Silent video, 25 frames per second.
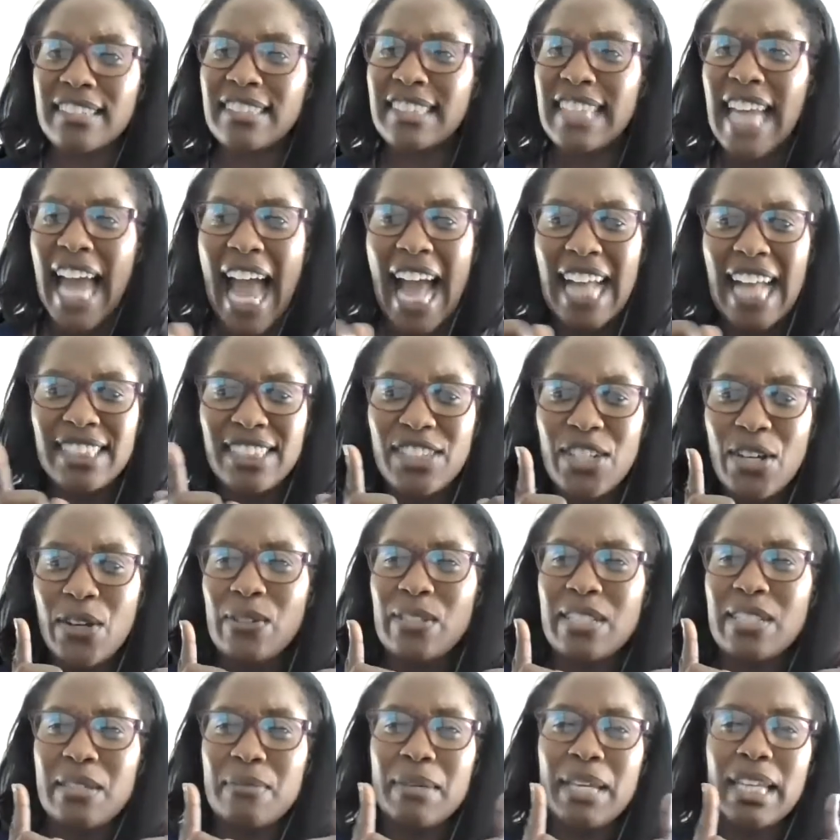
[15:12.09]
Dad's
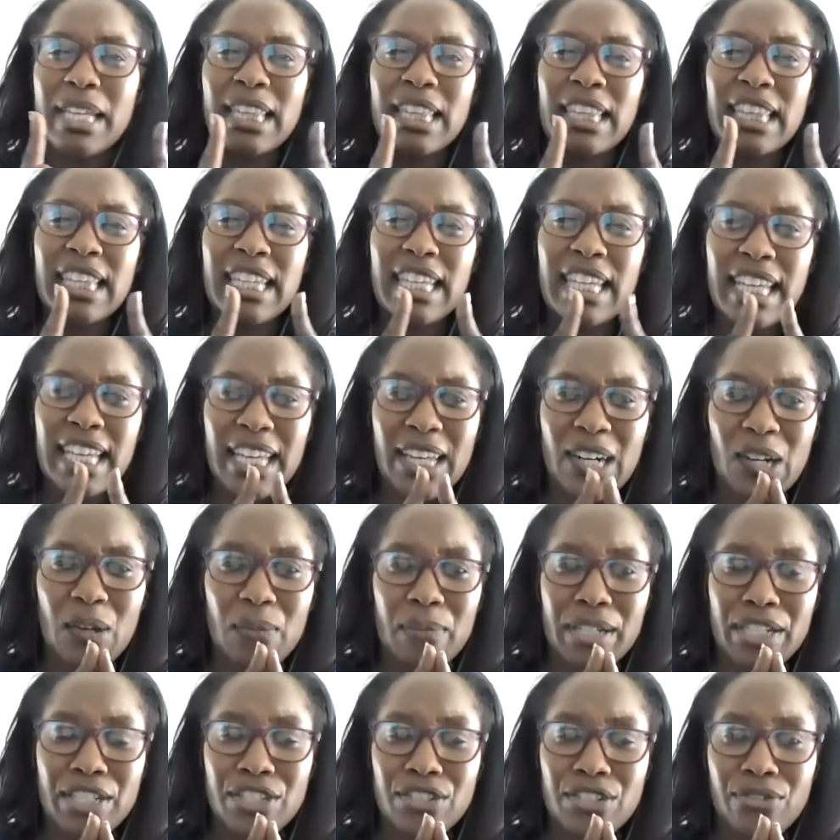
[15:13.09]
nose to be a little
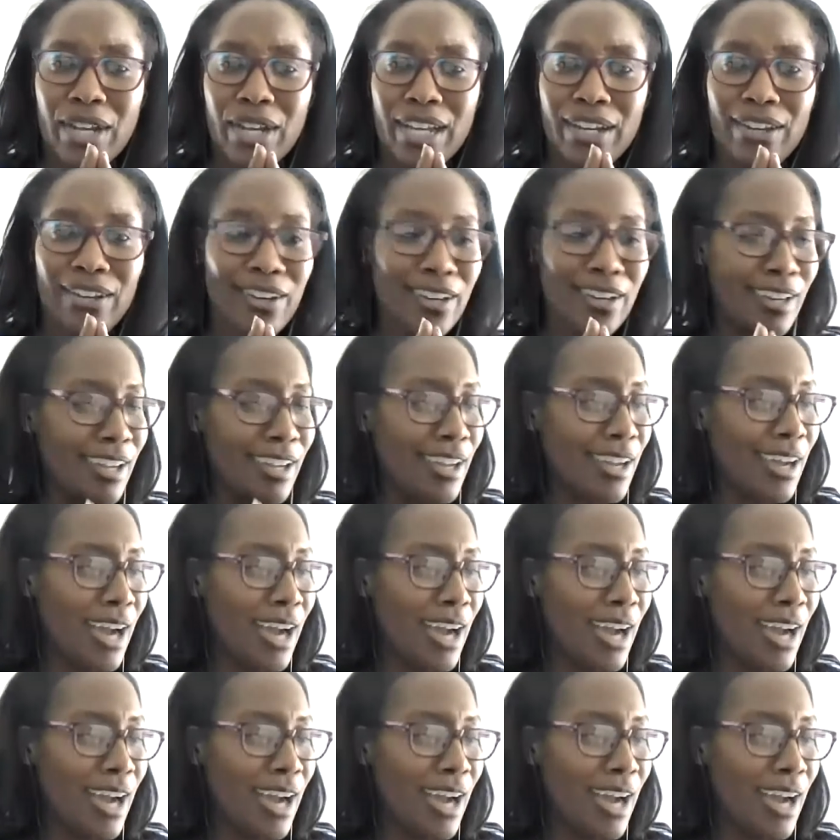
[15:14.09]
bit straighter.